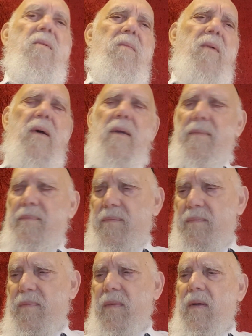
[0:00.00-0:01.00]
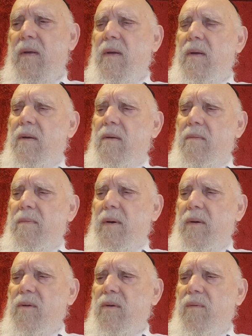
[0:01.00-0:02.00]
mimal,
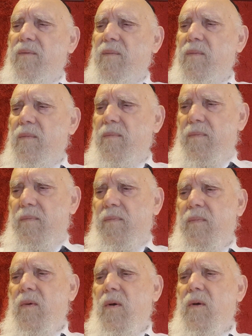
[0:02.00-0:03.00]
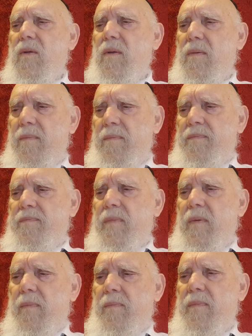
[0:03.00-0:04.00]
part of God
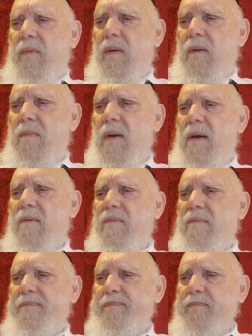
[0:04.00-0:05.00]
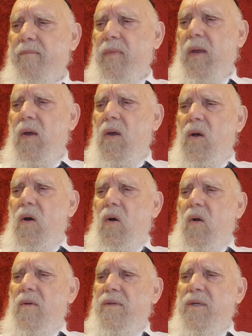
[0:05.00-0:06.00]
above.
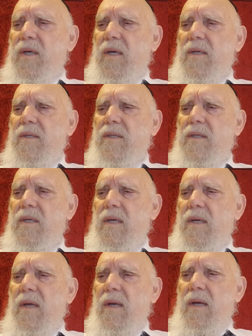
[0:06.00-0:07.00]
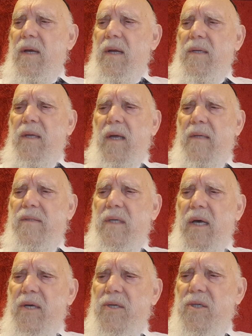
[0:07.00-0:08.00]
All sins and
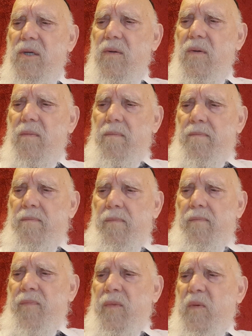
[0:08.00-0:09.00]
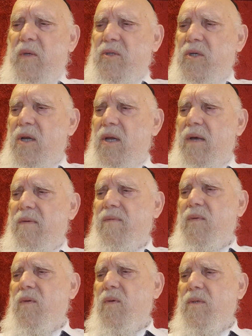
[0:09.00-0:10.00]
transgression which cleave
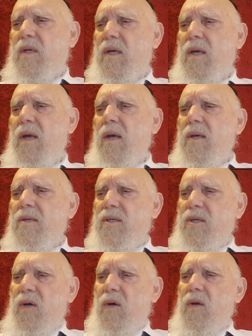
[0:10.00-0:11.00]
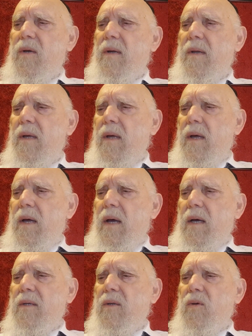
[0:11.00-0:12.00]
to the soul
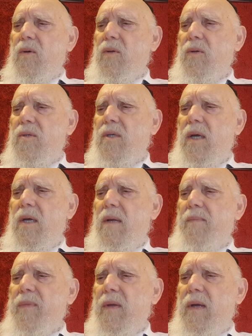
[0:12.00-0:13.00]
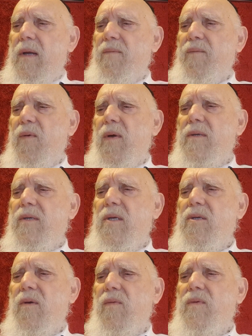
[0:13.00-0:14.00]
are due to the
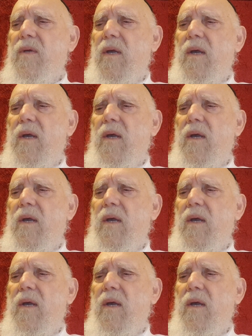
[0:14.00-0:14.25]
influences of the